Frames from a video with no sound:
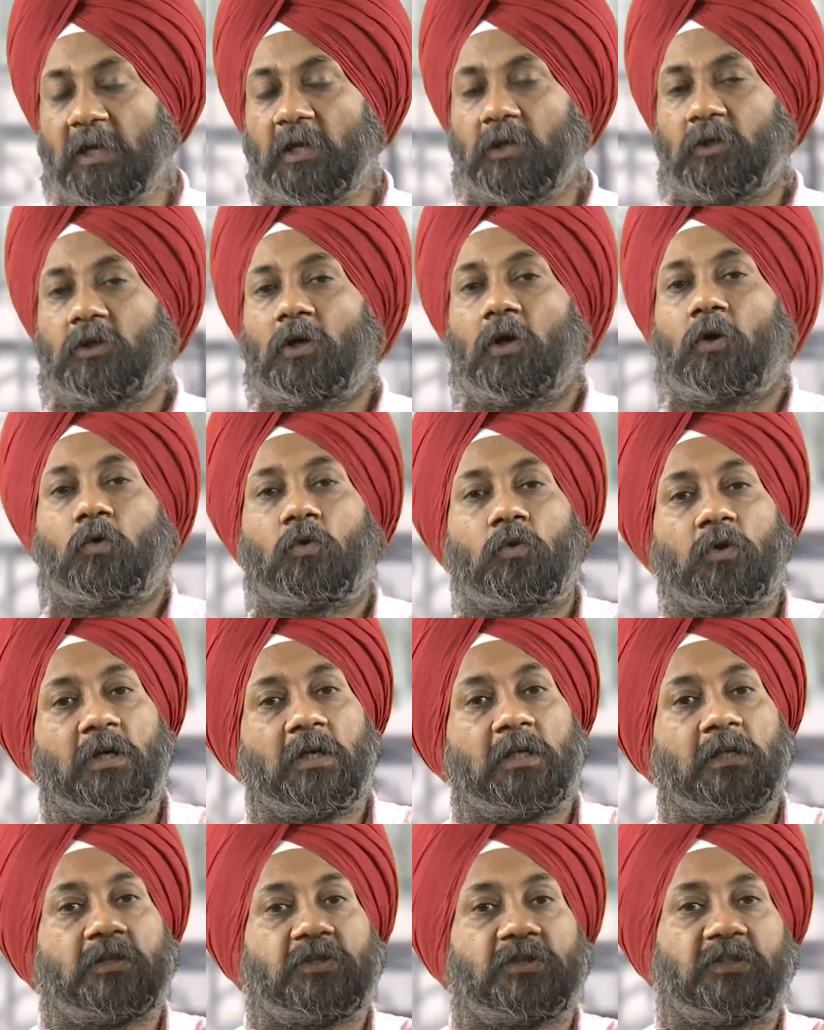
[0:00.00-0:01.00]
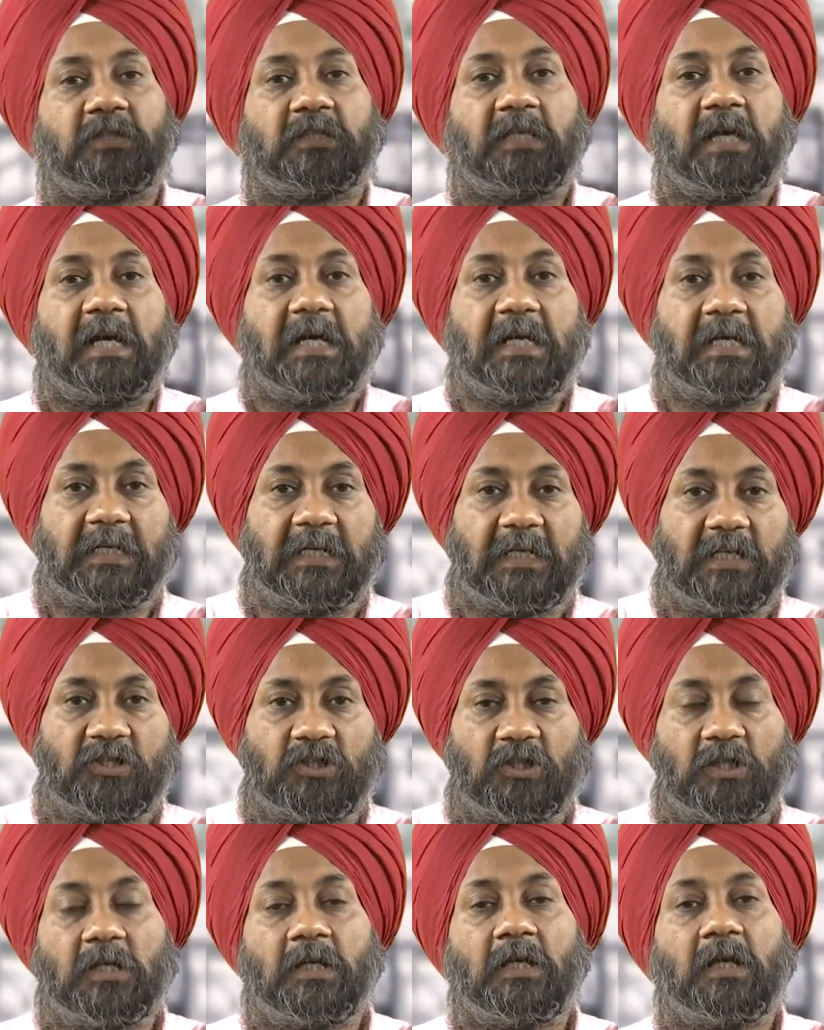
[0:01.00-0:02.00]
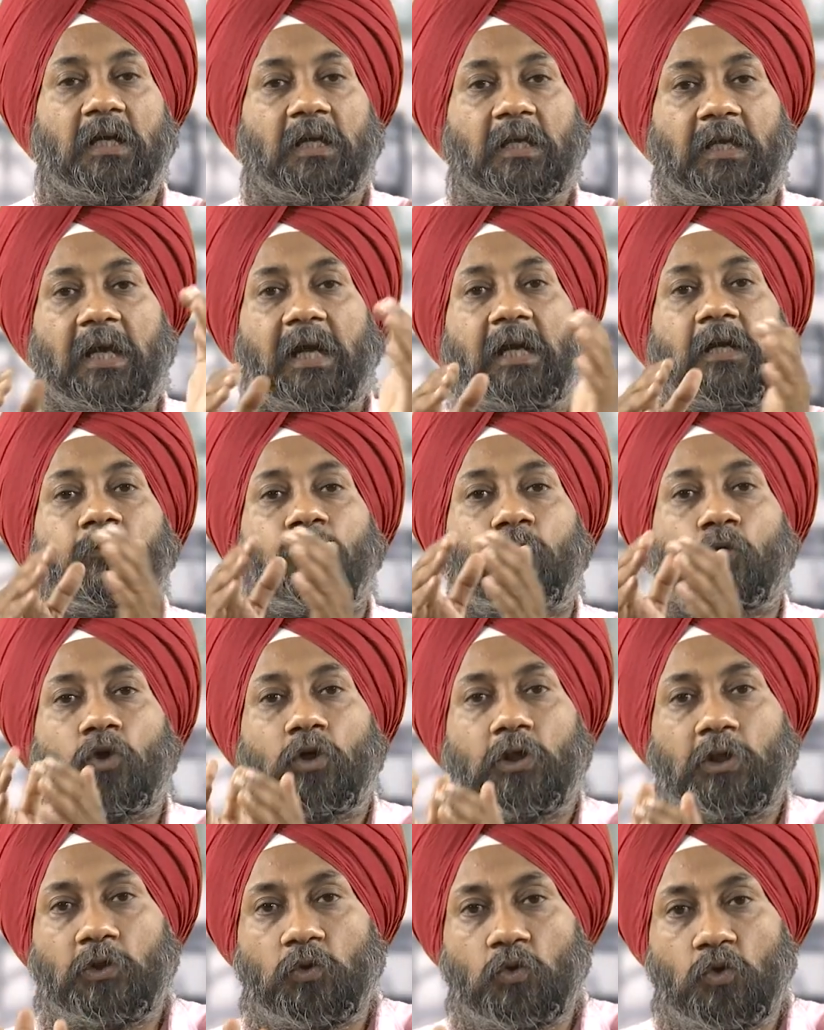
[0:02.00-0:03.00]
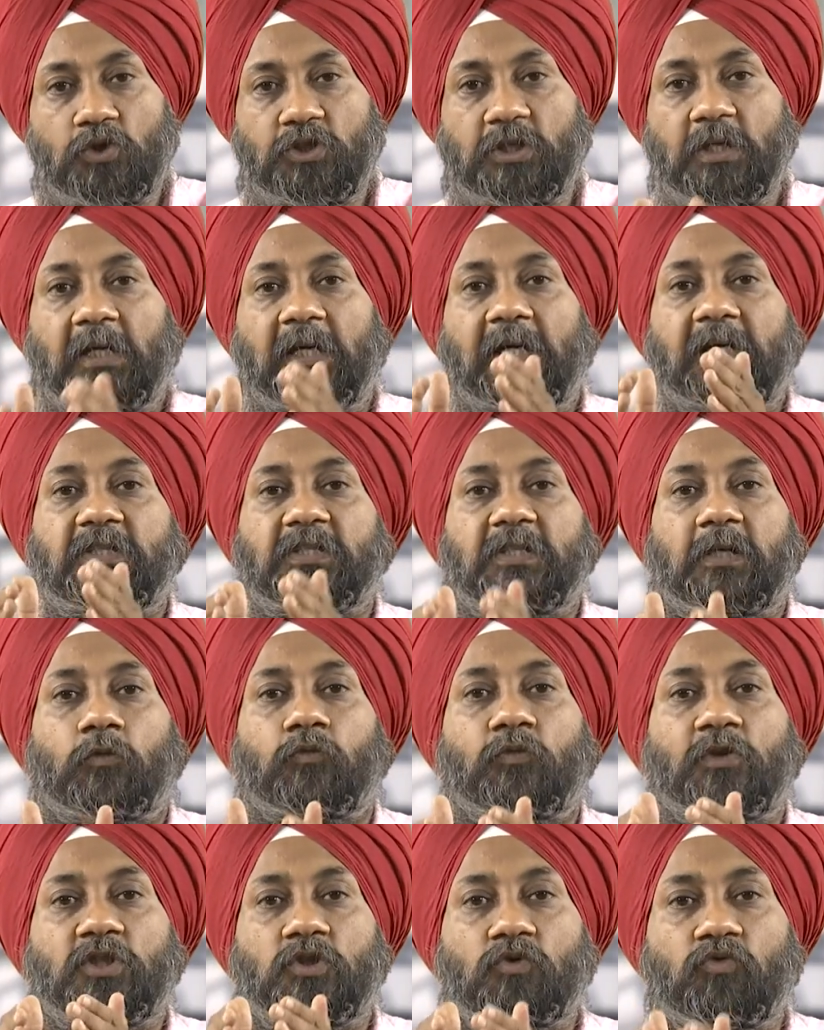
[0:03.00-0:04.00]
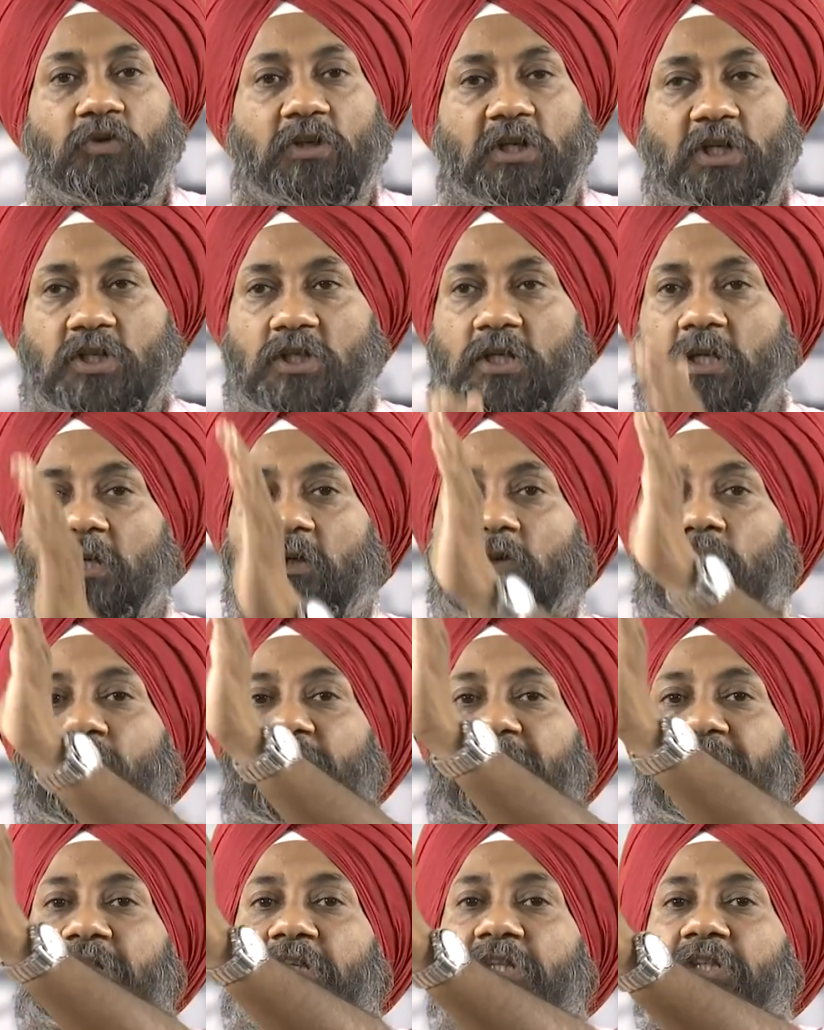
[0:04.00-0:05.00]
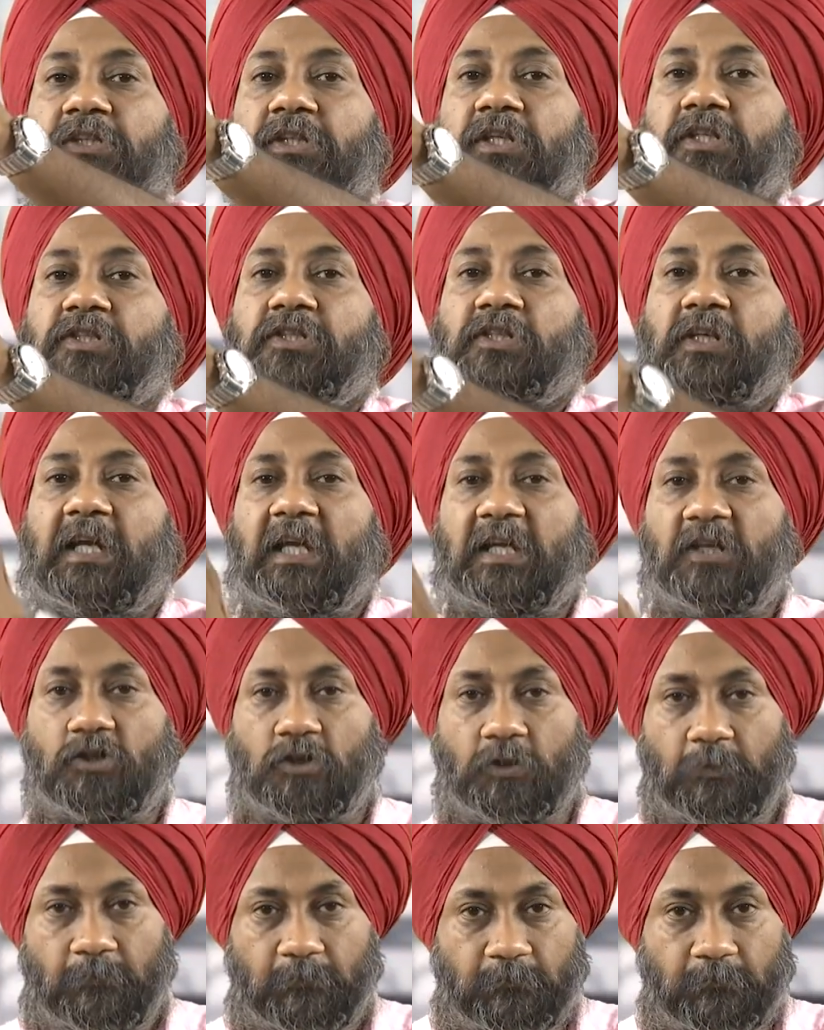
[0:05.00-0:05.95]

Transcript: Now sand casting can produce a surface finish within this range